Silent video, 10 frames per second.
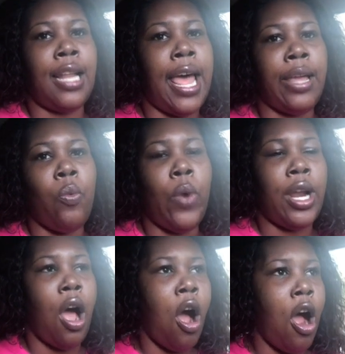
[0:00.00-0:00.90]
Like
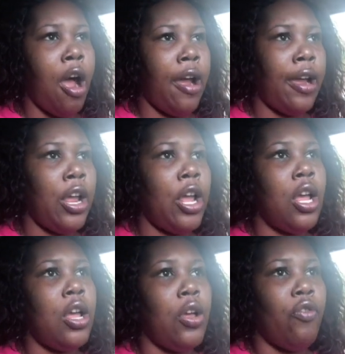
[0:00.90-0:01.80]
when our
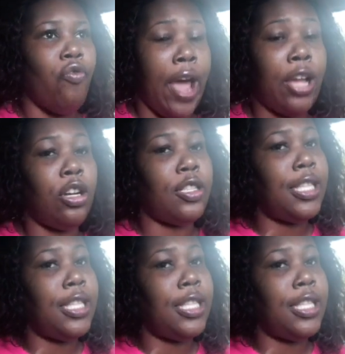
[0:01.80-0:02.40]
regular